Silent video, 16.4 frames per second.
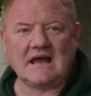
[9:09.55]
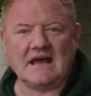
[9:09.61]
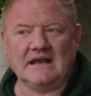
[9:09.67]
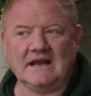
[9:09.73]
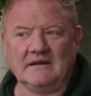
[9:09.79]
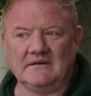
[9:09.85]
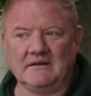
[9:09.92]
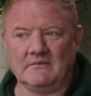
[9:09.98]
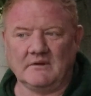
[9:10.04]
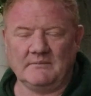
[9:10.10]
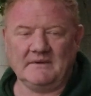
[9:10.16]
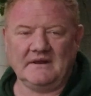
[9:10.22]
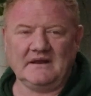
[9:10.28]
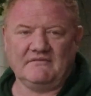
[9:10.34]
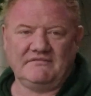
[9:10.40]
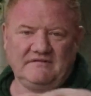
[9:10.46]
And they will
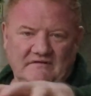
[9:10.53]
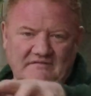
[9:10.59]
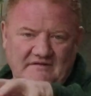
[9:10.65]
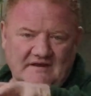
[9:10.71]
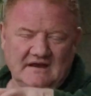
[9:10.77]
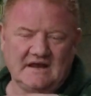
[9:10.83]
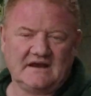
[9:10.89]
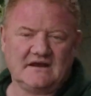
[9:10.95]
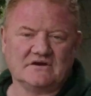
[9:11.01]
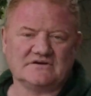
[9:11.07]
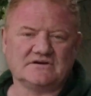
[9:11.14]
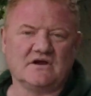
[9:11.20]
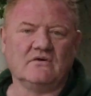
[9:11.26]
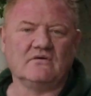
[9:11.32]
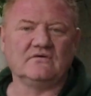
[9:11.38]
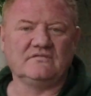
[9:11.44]
be in a 50-acre
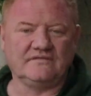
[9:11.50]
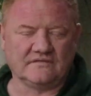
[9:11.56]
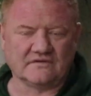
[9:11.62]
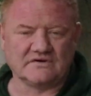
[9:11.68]
zone